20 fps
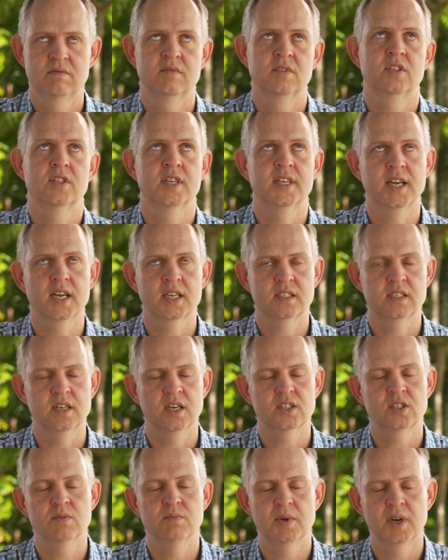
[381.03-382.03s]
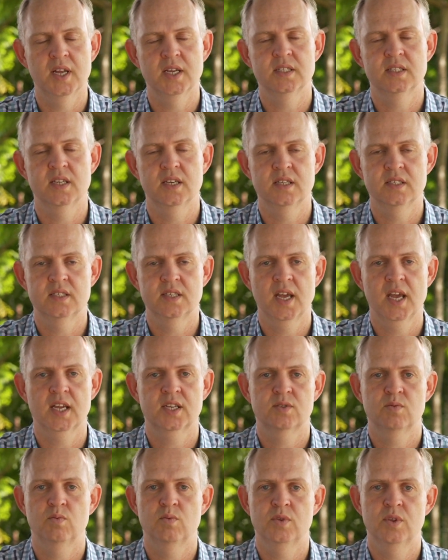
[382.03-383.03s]
not the tax deduction, but as their
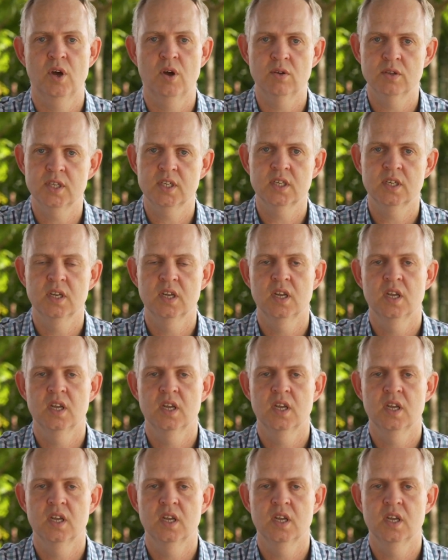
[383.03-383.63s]
tax withholding.